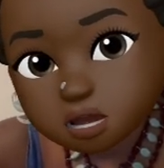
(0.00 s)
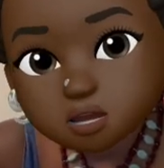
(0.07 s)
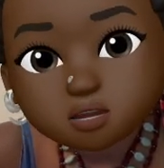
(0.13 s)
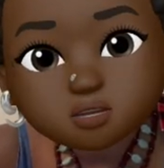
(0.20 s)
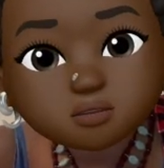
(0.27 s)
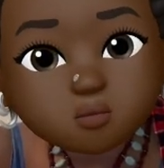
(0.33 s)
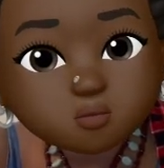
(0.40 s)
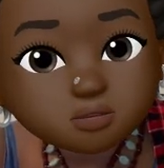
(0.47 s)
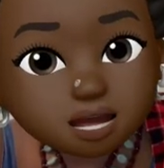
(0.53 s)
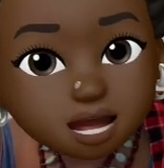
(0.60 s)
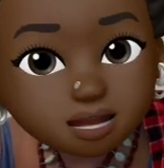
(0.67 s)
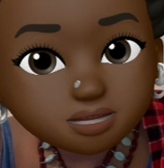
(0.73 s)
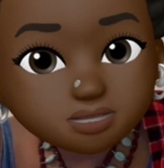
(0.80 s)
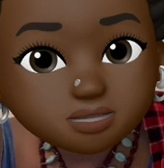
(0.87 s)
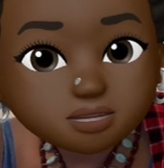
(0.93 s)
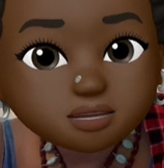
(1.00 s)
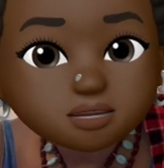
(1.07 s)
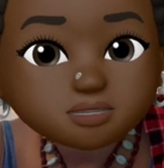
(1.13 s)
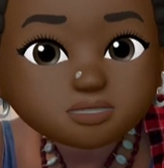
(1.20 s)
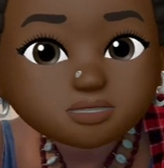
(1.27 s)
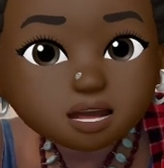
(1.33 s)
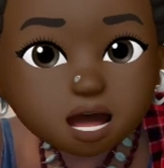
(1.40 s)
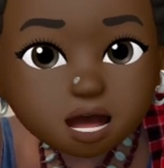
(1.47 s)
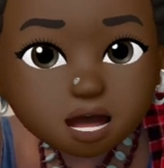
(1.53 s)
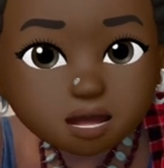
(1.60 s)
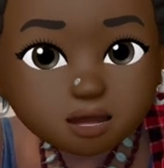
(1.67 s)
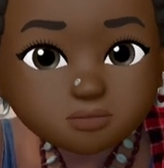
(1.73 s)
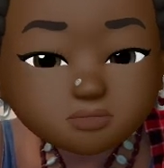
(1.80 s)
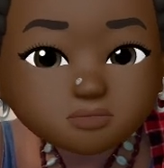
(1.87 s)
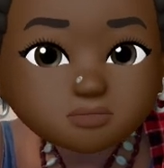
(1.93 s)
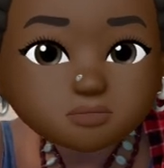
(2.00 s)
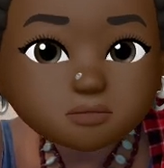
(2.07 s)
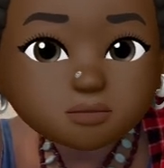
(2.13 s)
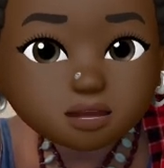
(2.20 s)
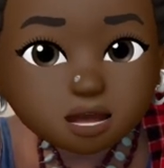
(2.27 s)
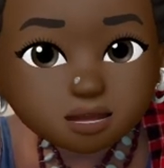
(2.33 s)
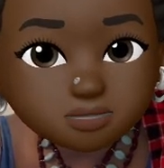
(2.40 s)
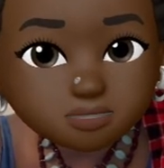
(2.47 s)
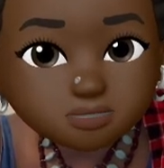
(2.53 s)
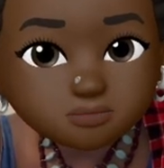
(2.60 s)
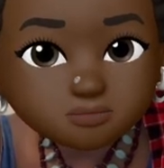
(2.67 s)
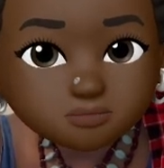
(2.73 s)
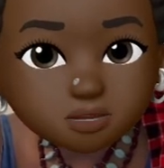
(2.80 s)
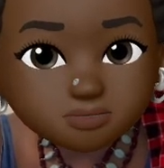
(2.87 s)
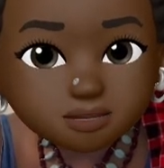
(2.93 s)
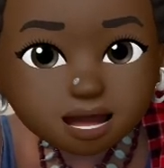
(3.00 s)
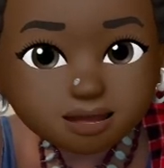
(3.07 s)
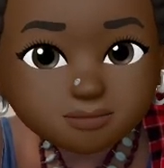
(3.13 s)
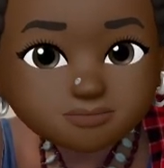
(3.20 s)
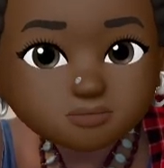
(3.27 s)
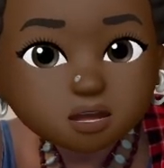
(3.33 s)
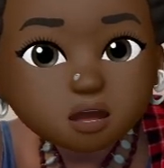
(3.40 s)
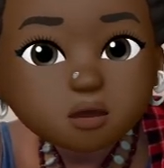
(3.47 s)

So date, time, place, all right?